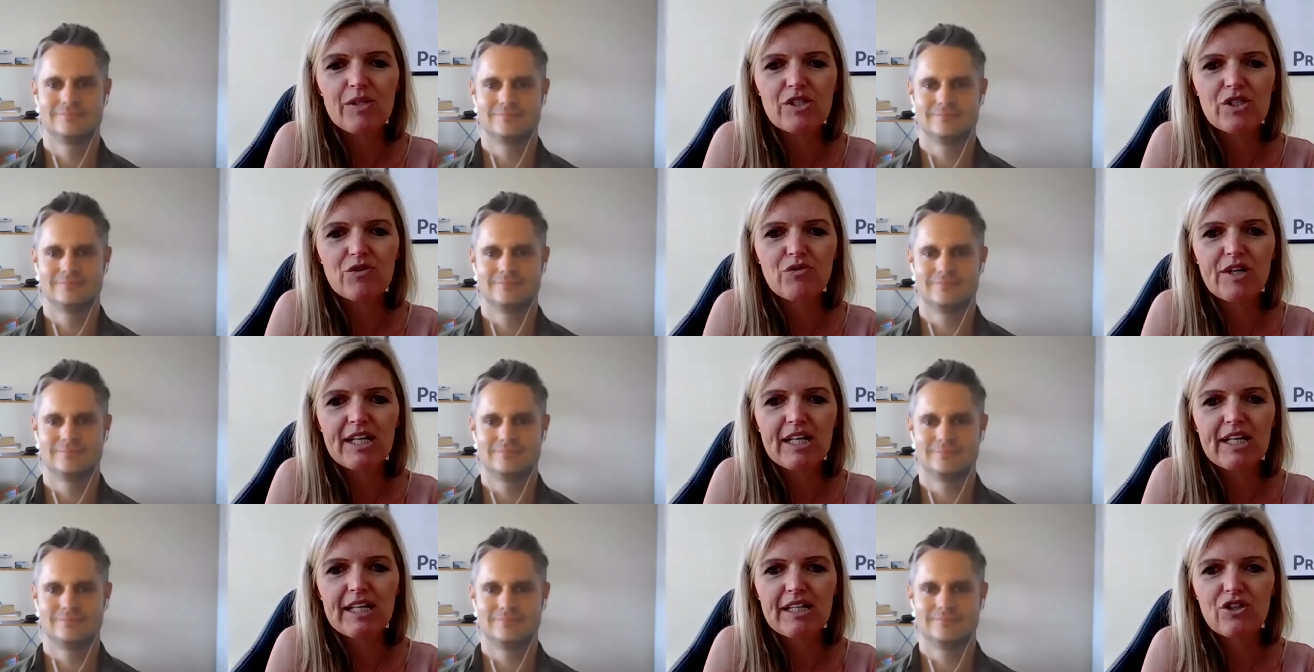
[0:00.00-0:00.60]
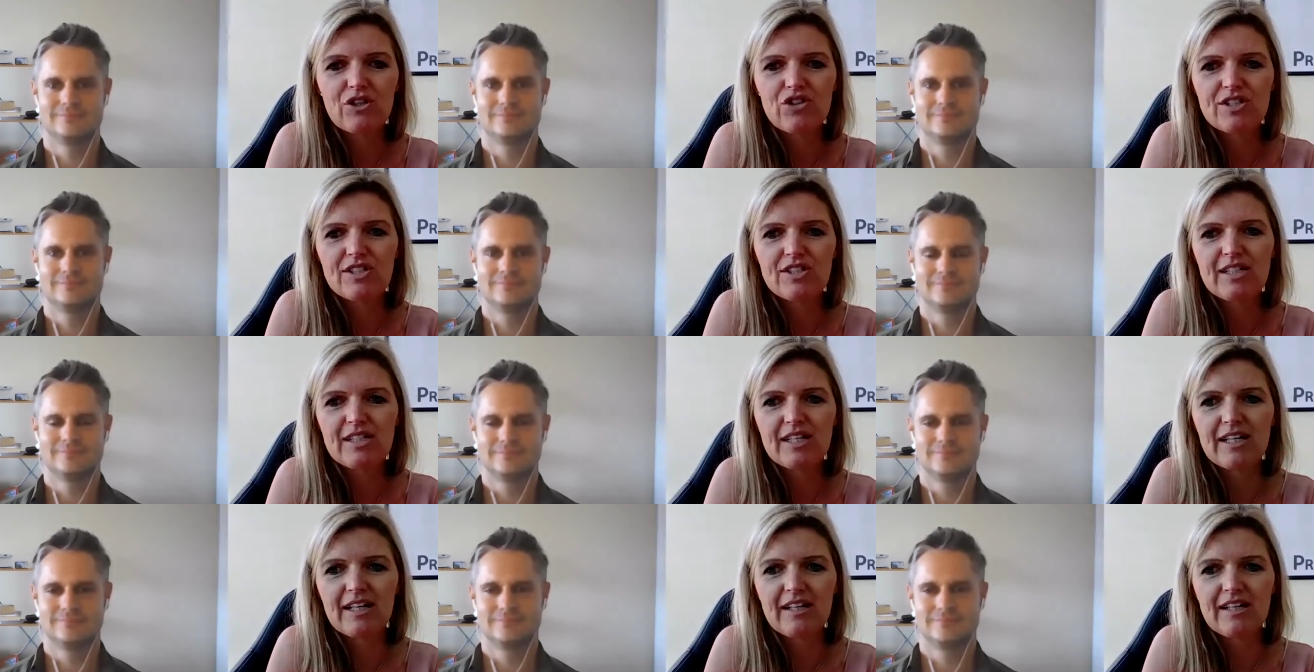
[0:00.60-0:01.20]
Speaker 1: was a really
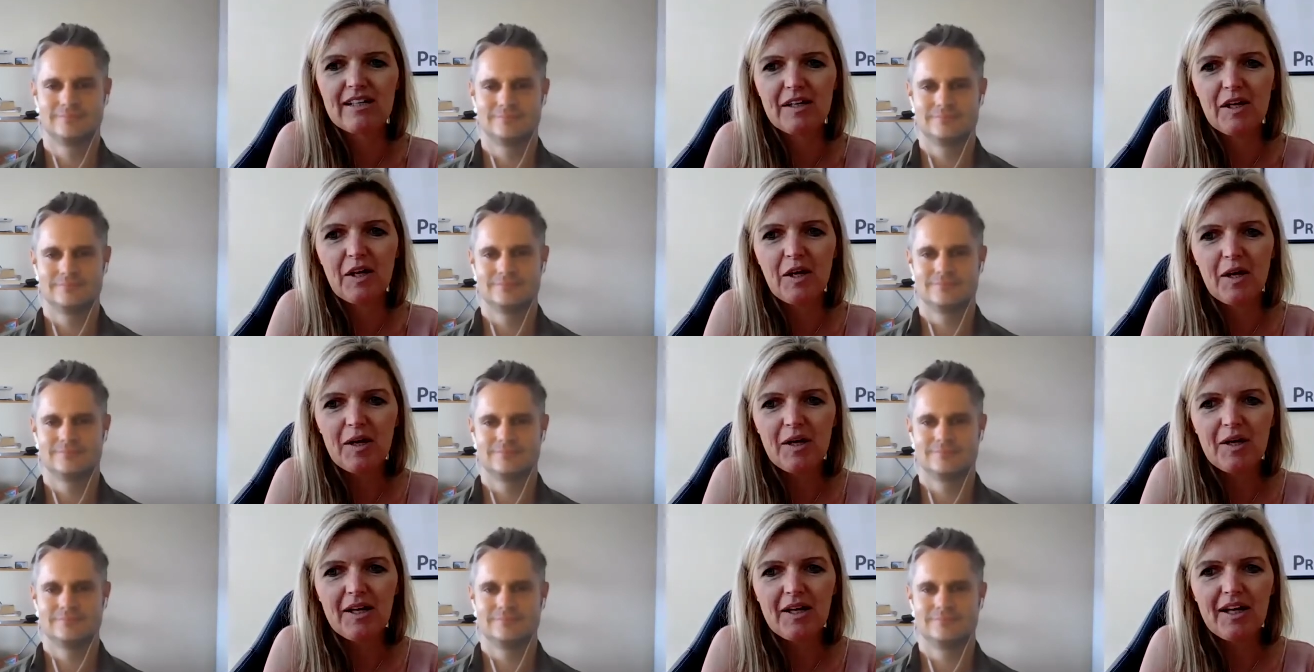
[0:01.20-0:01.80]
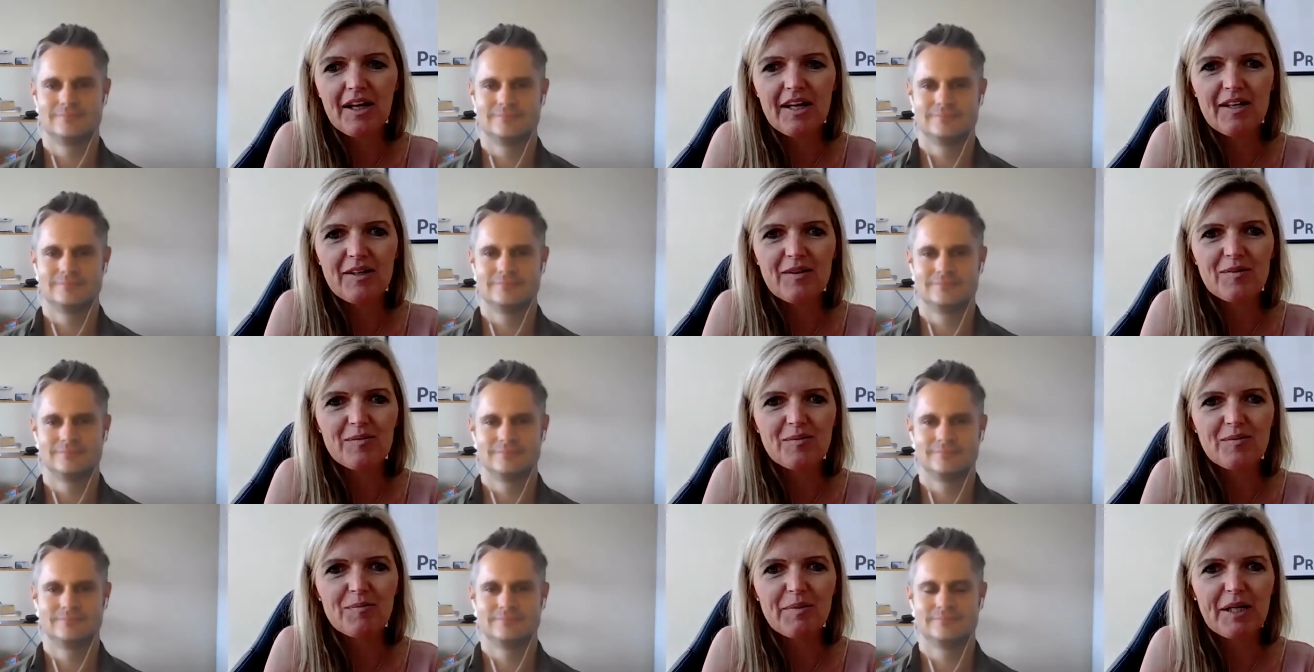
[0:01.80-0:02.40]
interesting uh,
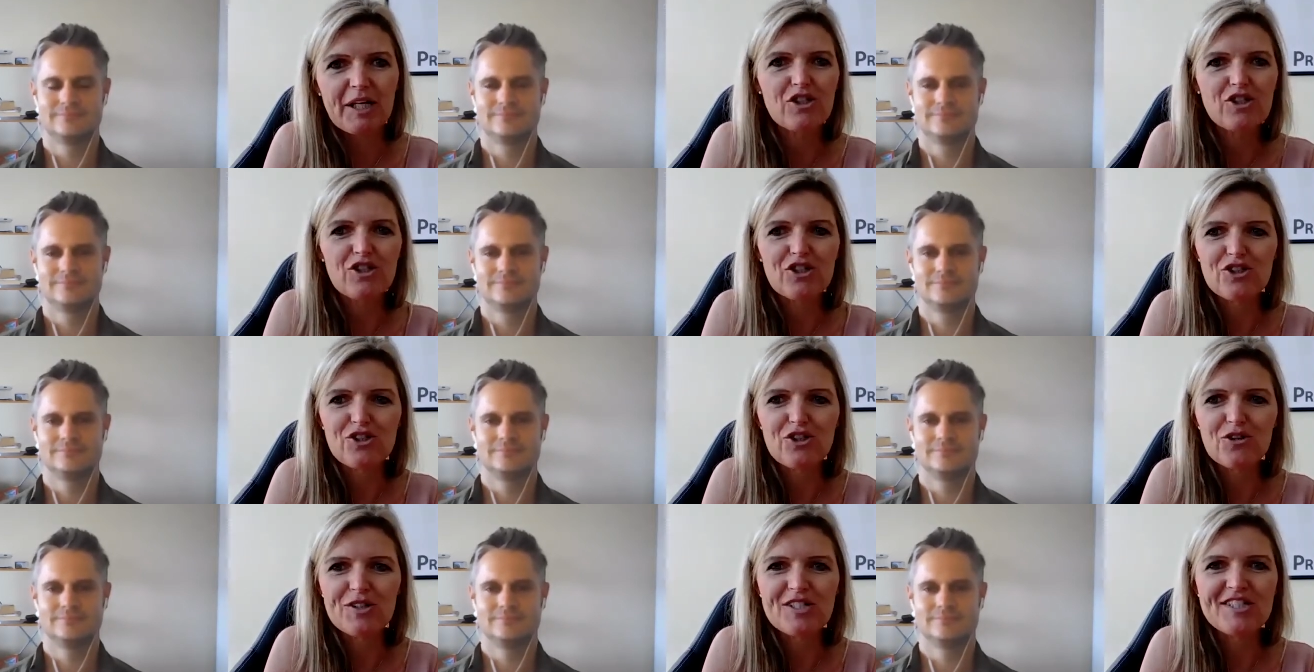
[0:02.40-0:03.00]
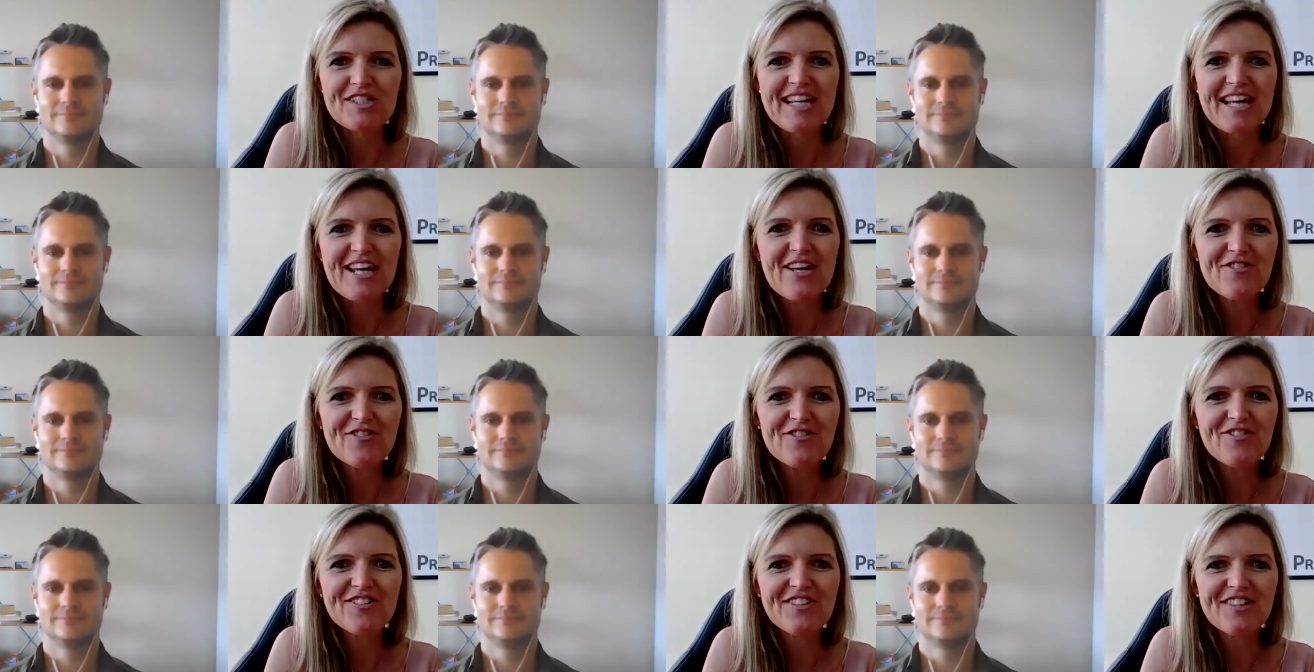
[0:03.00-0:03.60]
picture to receive
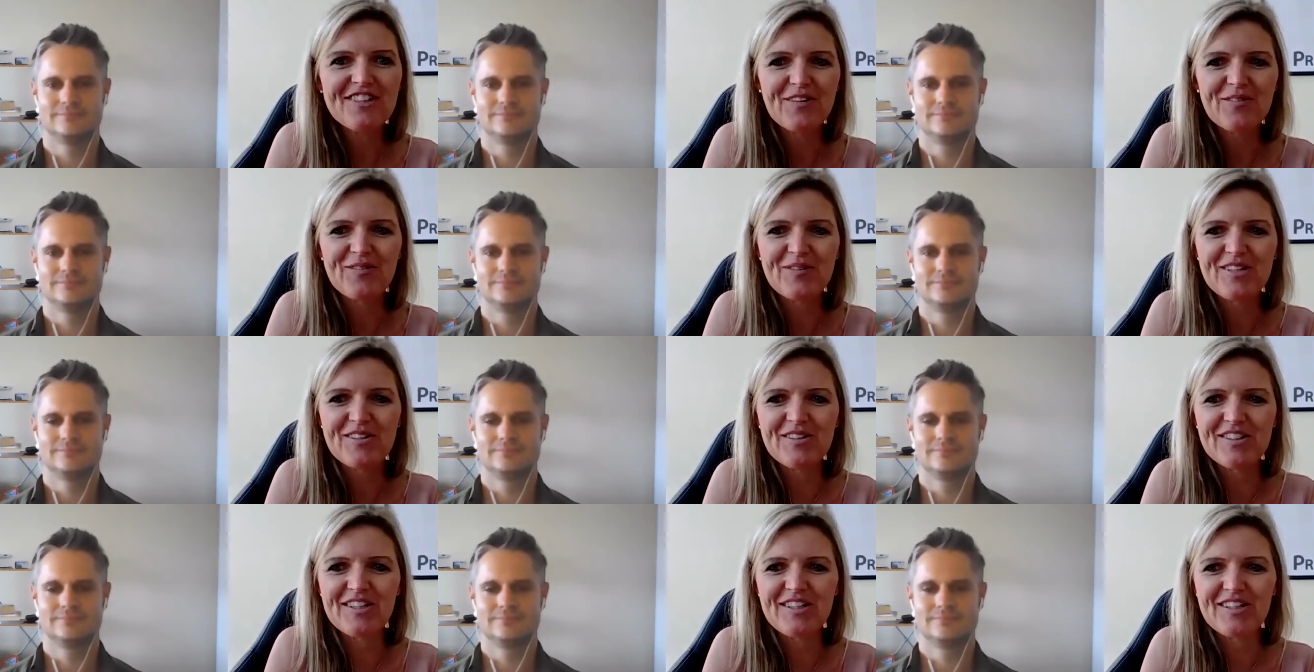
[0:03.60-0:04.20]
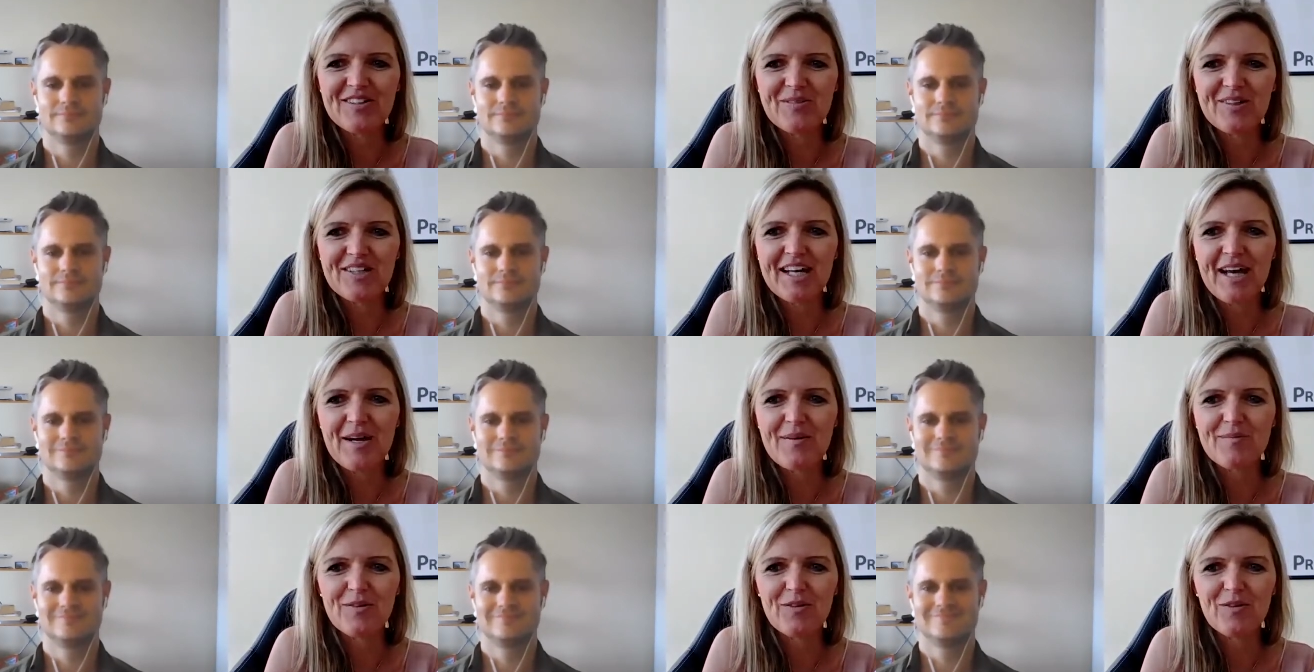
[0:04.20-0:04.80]
that we that we
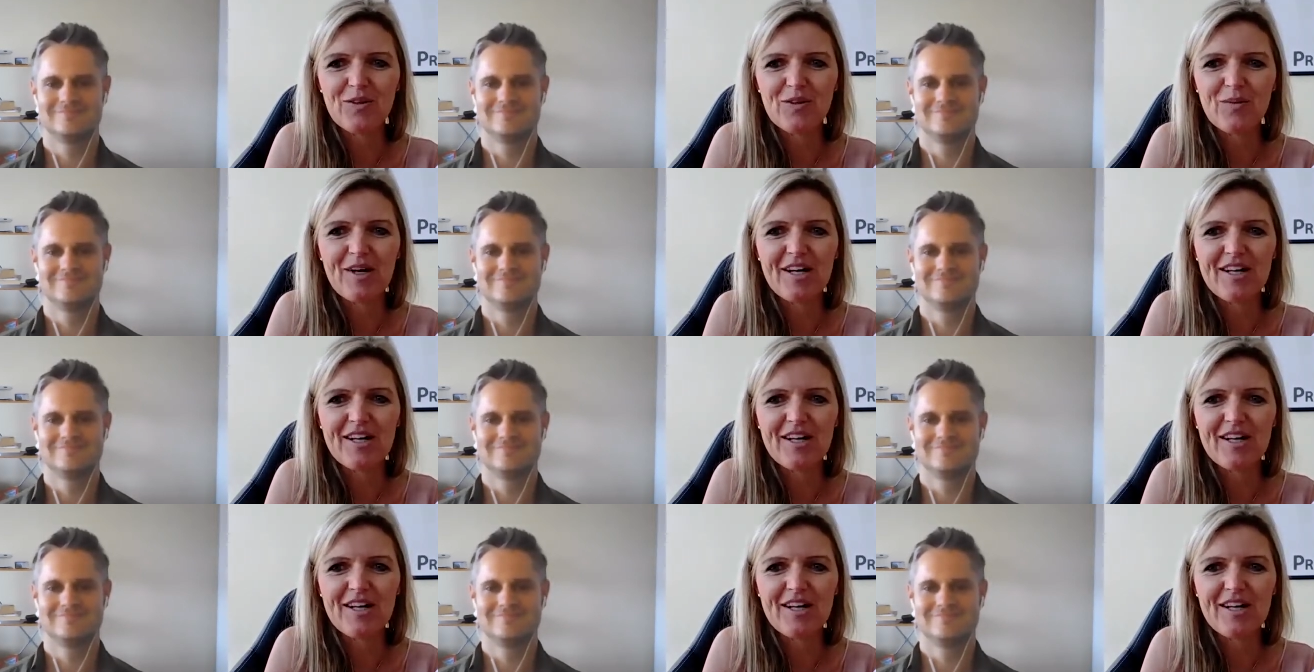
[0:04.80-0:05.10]
came all the